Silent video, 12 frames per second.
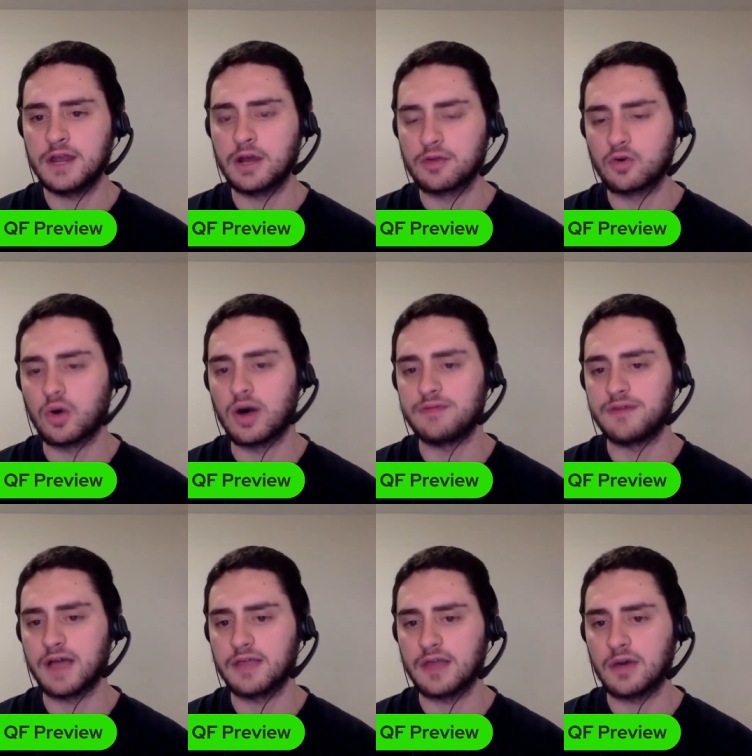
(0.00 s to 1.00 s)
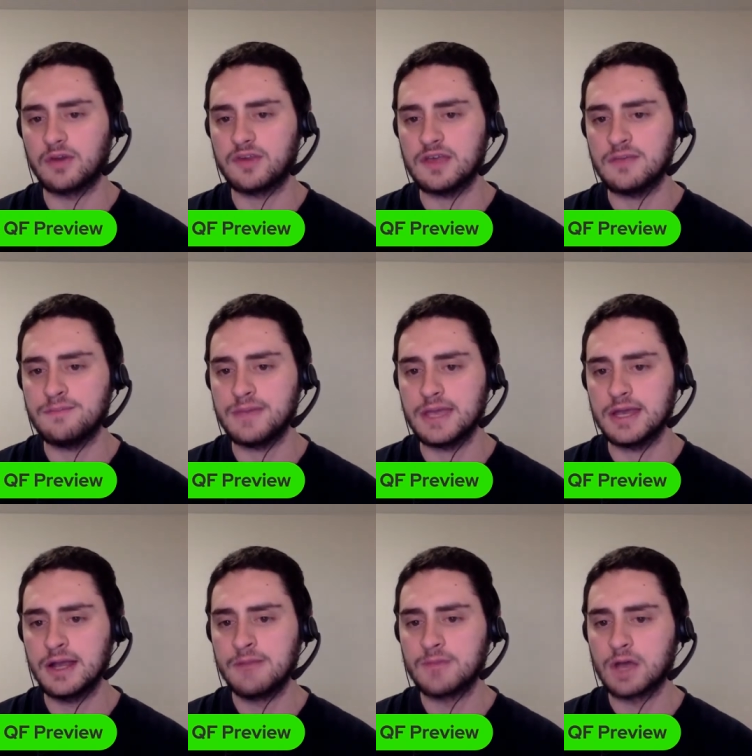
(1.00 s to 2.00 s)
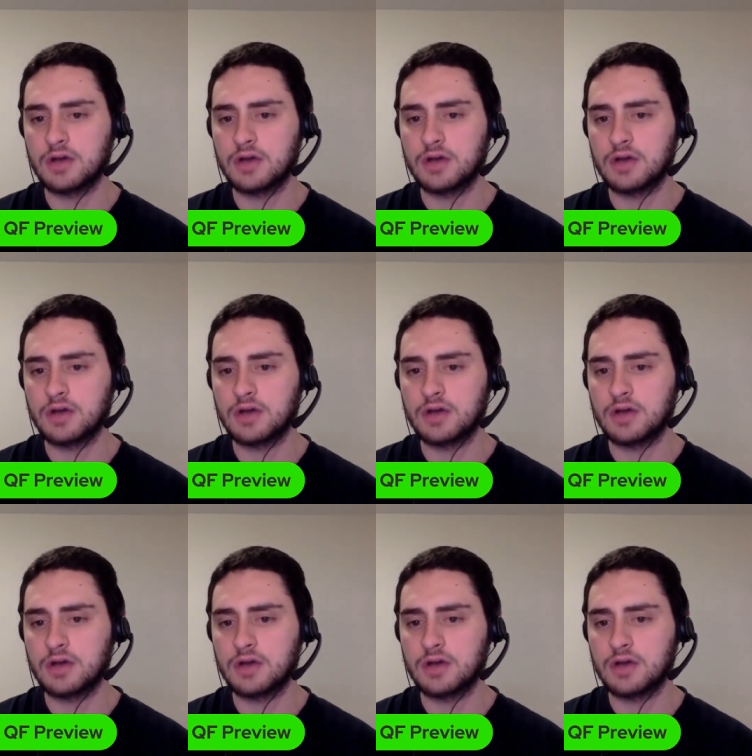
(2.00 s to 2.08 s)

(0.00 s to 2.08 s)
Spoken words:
Did go through qualifying, though, as he beat